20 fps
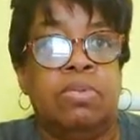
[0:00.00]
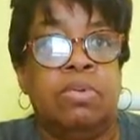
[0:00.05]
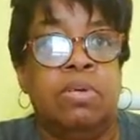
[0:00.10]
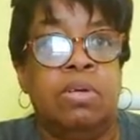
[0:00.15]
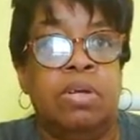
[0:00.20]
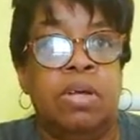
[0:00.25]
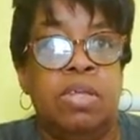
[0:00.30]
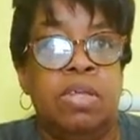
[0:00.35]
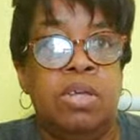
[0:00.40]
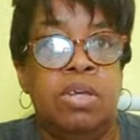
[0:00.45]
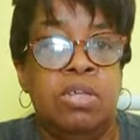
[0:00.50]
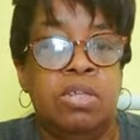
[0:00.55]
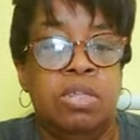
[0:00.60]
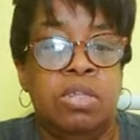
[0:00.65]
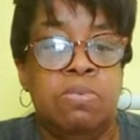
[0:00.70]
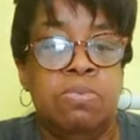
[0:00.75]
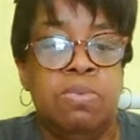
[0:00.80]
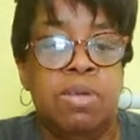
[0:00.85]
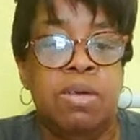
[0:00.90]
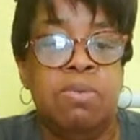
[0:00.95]
Yeah, I think
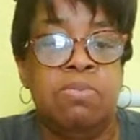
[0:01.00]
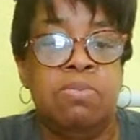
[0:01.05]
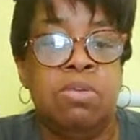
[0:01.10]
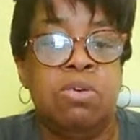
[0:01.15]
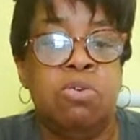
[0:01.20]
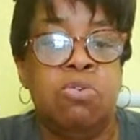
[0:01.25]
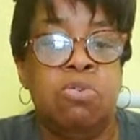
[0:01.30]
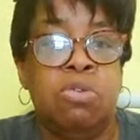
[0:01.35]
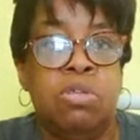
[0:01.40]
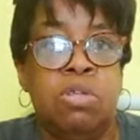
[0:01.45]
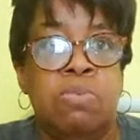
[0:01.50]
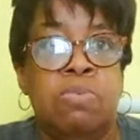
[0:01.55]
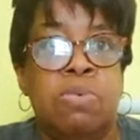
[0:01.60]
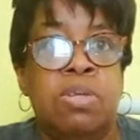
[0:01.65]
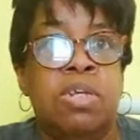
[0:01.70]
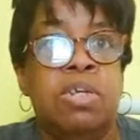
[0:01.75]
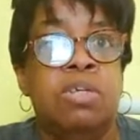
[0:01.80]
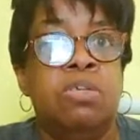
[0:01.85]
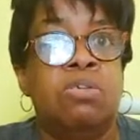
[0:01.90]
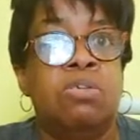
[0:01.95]
sometimes on some of
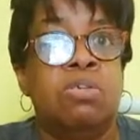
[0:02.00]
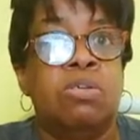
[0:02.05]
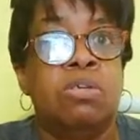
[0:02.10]
these